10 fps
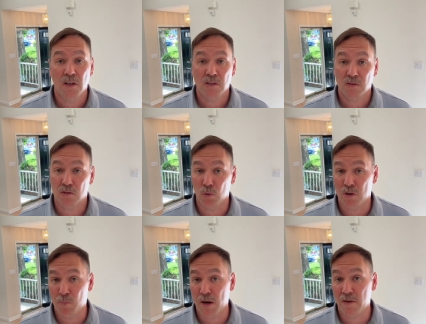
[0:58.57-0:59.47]
So
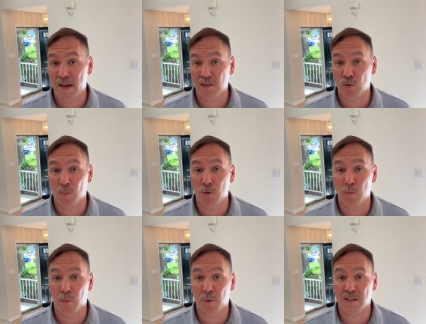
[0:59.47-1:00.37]
compare that to a boom
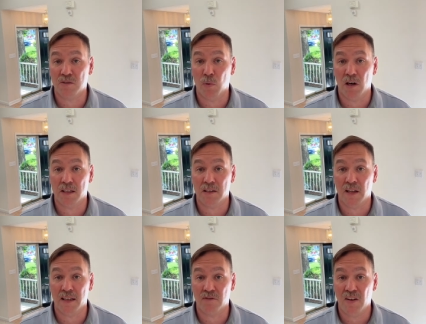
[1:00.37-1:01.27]
or bust market
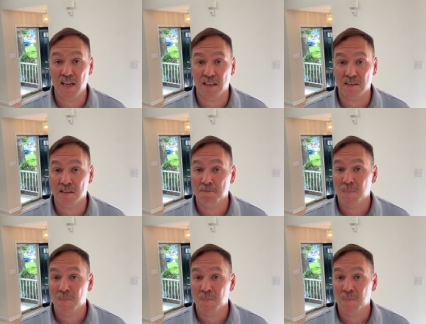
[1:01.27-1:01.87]
like Vegas,